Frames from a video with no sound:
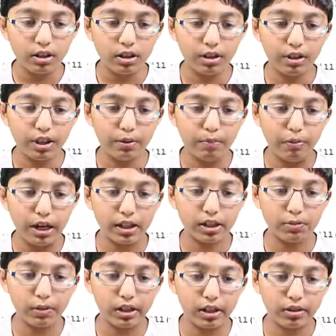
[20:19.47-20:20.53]
and then
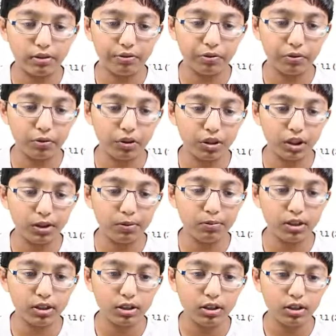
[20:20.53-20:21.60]
backspace four
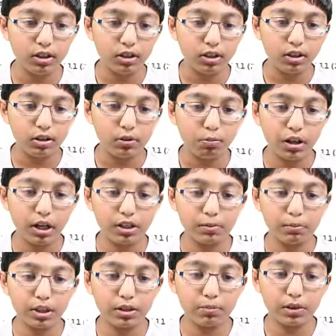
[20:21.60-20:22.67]
times,
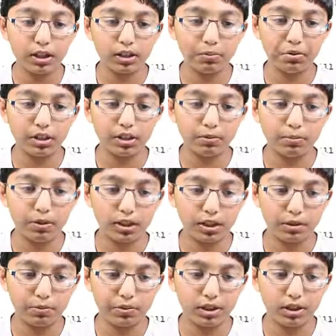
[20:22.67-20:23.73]
backspace, backspace,
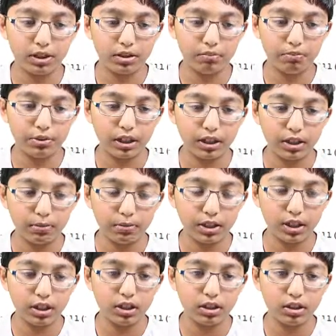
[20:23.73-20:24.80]
backspace,
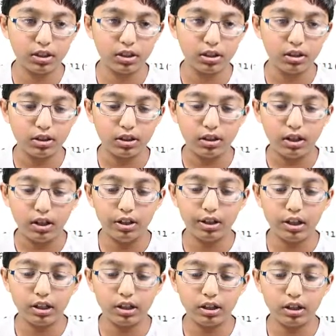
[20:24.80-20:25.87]
backspace,
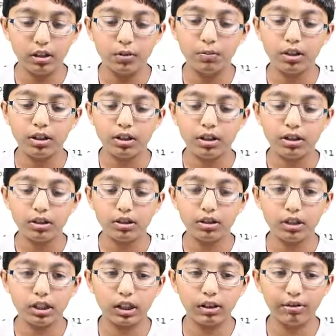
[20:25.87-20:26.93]
and then type
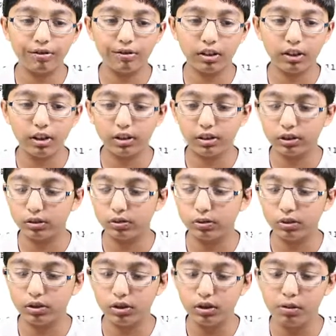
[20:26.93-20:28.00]
self
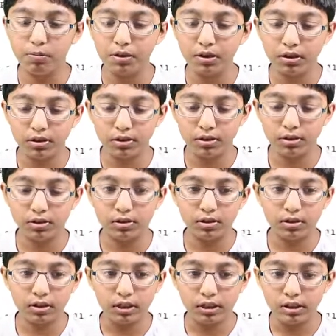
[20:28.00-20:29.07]
underscore job
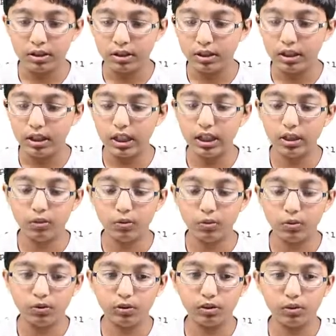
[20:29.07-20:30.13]

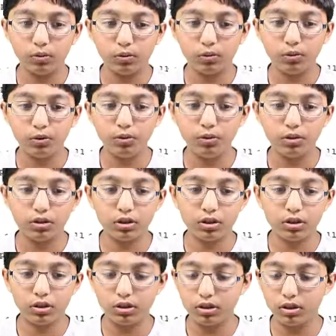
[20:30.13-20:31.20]
equals
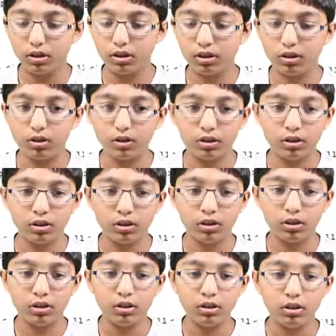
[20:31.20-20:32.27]
root dot
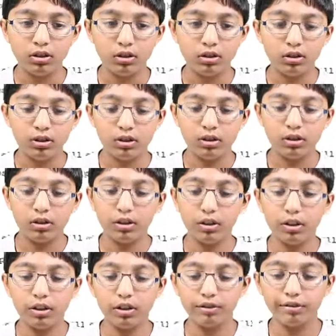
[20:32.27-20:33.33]

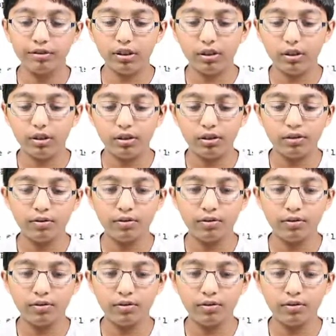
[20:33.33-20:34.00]
after